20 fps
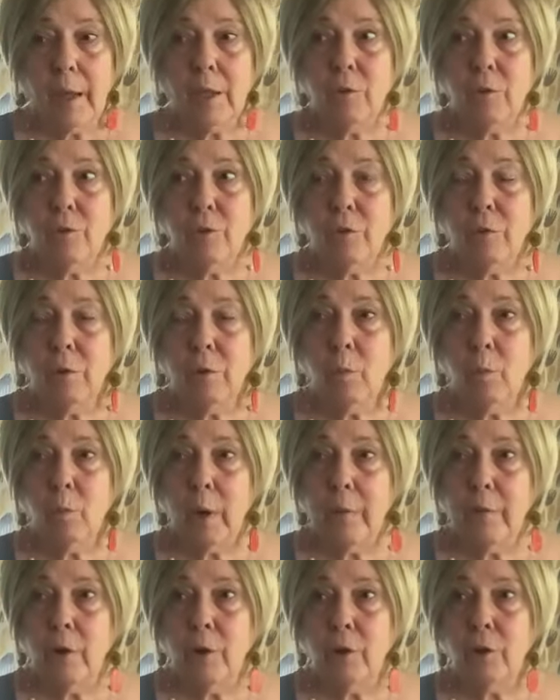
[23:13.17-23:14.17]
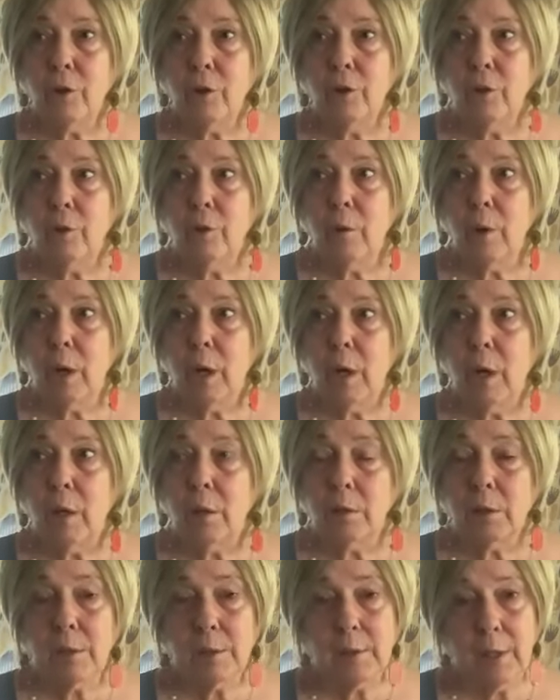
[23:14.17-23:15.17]
And you do it whether you
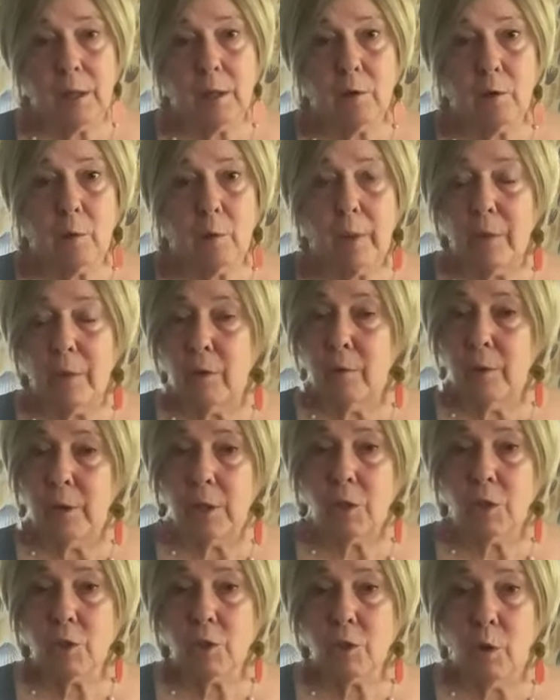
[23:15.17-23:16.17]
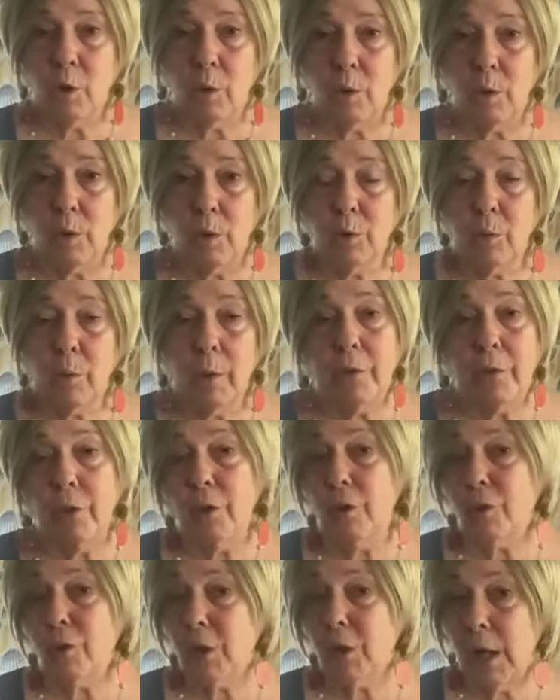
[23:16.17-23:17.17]
are sick or whether it is cold or
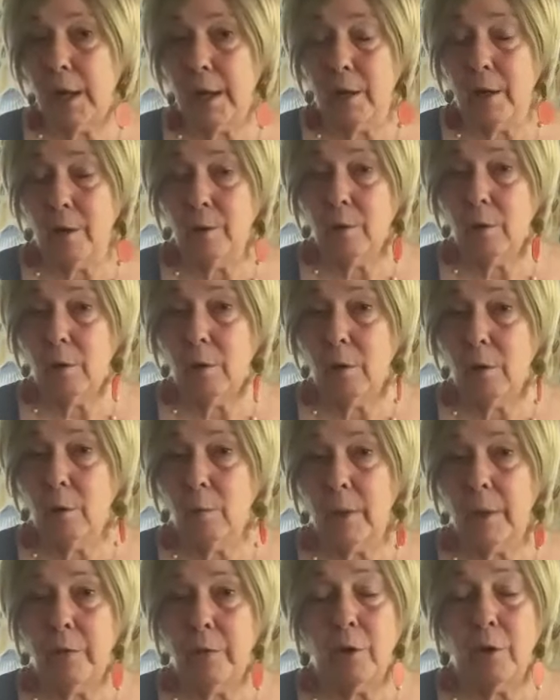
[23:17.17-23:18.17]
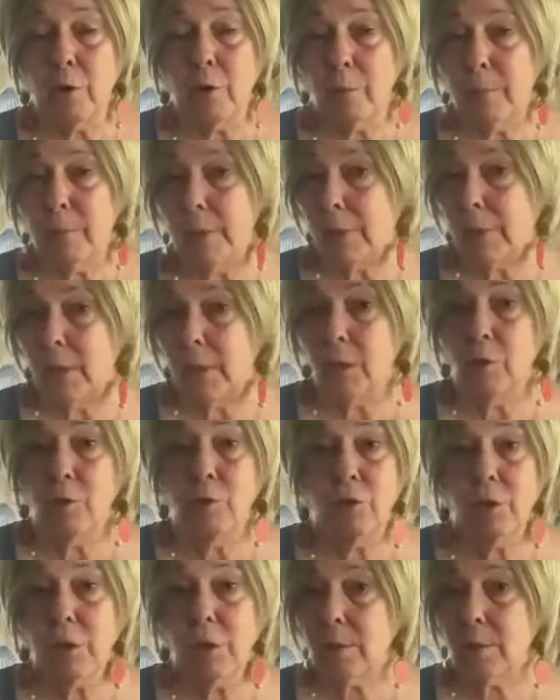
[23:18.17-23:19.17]
whether you're tired or whether you're busy.
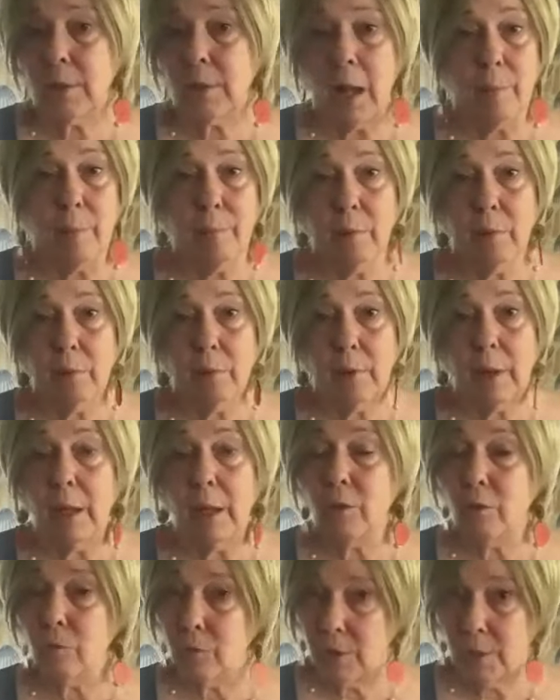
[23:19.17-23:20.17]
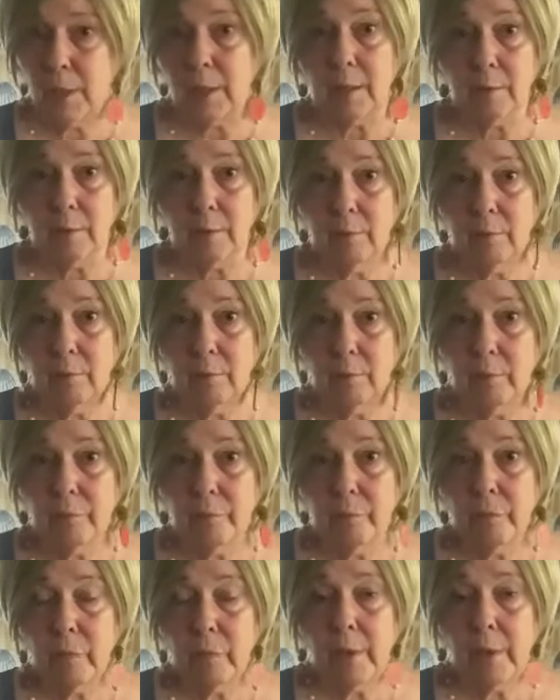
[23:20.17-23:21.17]
You just stop and you sit.
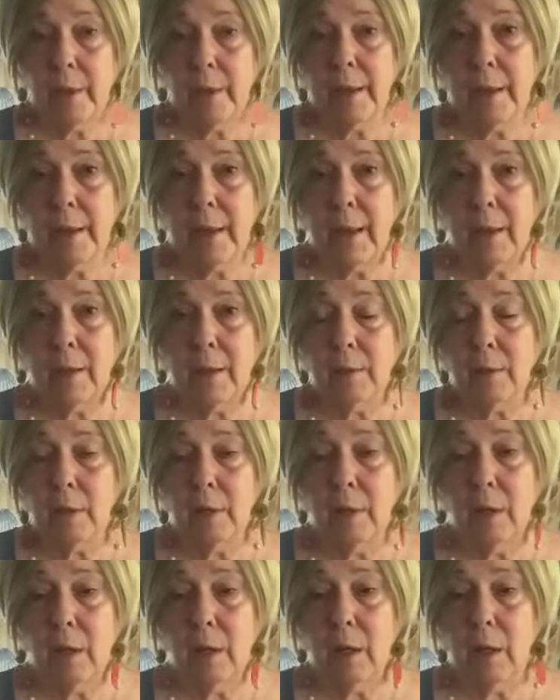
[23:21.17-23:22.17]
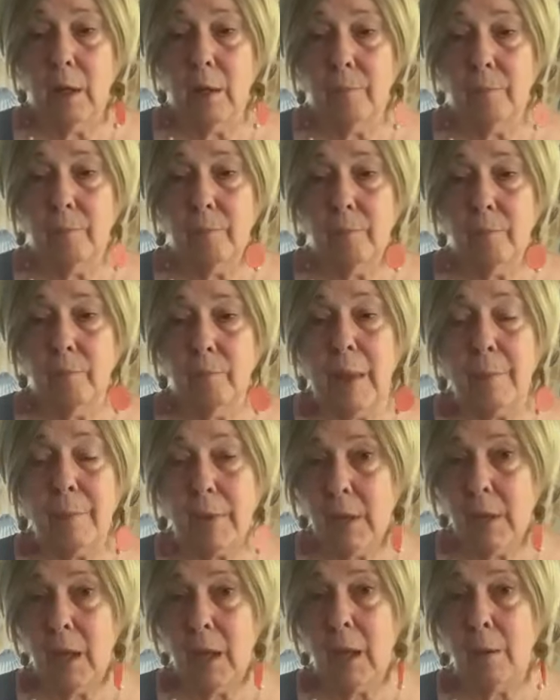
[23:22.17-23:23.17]
And
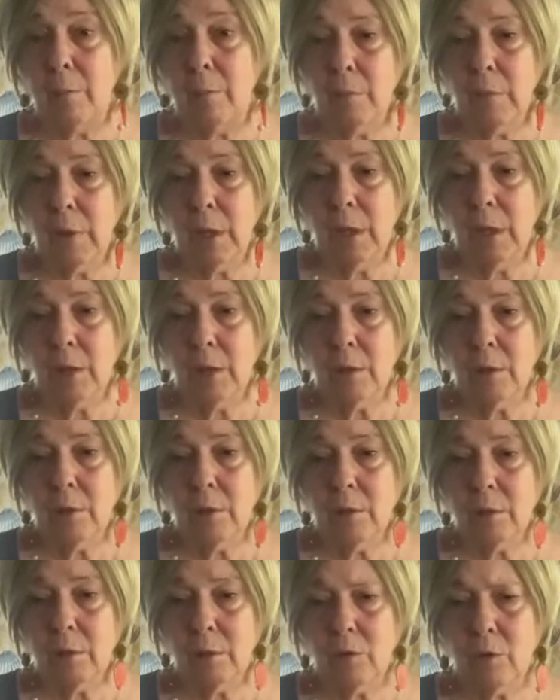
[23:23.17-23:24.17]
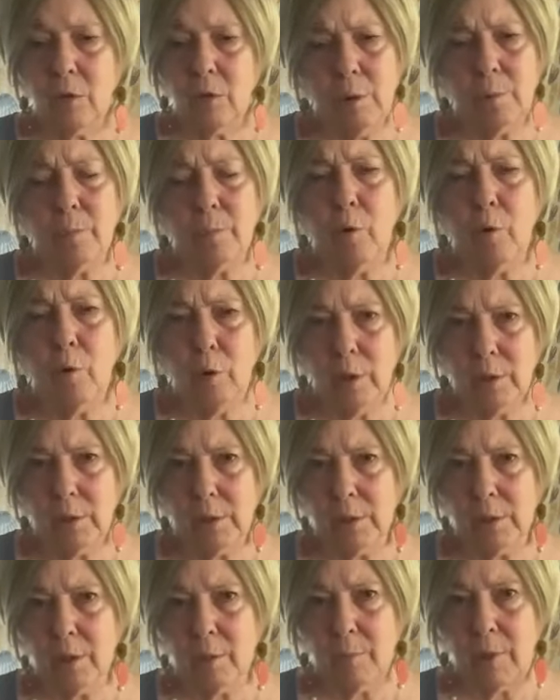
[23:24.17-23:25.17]
that became so
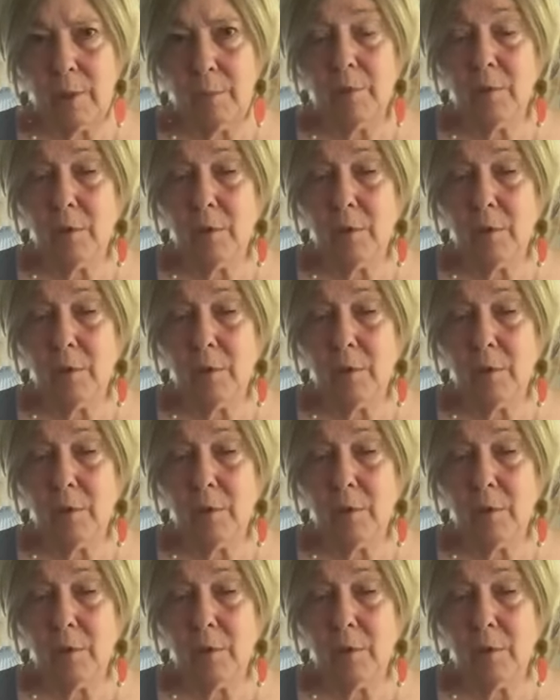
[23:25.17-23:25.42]
important to me.